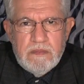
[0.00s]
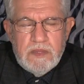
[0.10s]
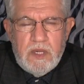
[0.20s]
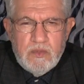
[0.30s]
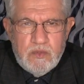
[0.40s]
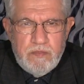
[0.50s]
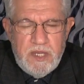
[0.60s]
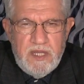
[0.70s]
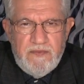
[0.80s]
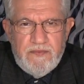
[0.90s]
how to
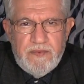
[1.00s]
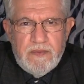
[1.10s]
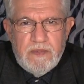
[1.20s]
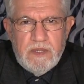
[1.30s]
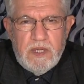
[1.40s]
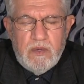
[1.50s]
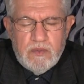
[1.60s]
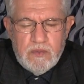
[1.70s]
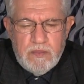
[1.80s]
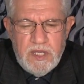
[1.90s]
believe, how
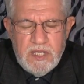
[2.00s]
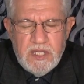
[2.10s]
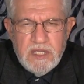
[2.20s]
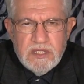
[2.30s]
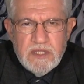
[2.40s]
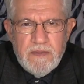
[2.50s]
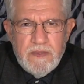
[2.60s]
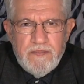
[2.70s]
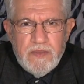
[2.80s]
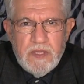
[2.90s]
to make this,
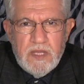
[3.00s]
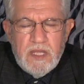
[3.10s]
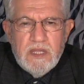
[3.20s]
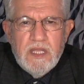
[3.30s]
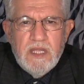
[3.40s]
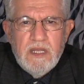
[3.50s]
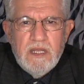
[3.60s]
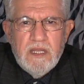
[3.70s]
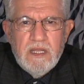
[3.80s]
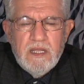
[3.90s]
and
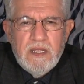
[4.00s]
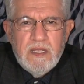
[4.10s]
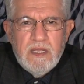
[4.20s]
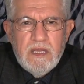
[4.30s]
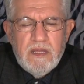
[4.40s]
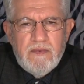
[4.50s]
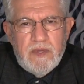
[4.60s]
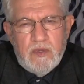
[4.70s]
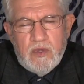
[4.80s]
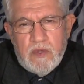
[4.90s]
then
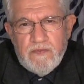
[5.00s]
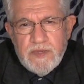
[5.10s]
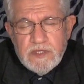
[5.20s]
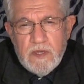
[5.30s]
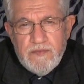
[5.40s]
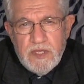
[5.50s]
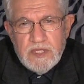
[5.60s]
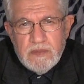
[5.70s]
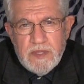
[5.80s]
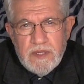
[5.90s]
when you confess of
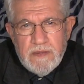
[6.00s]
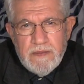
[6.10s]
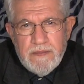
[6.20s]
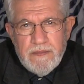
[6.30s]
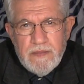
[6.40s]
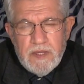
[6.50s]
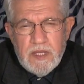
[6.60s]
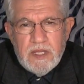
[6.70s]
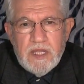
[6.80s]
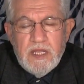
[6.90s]
this one,
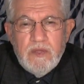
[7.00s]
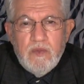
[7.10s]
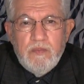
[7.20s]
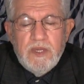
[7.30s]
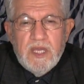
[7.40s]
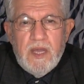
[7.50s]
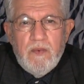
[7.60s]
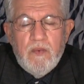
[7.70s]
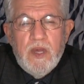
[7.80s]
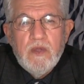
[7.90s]
and then you
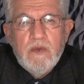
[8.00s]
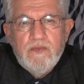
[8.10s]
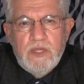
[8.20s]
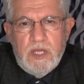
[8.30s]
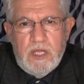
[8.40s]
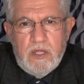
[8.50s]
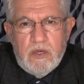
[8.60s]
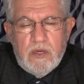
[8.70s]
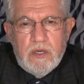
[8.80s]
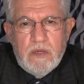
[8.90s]
become one of the
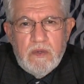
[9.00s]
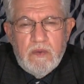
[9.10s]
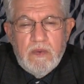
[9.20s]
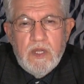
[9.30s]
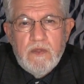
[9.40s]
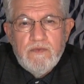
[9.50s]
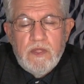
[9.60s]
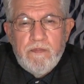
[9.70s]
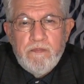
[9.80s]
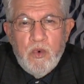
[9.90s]

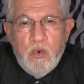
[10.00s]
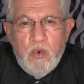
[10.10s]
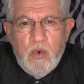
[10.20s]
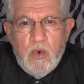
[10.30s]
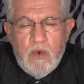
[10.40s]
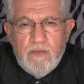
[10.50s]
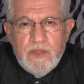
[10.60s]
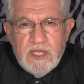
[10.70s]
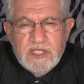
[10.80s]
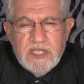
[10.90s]
po
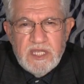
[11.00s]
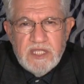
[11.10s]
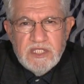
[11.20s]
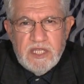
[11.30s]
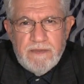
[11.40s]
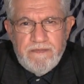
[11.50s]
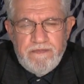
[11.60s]
of this religion.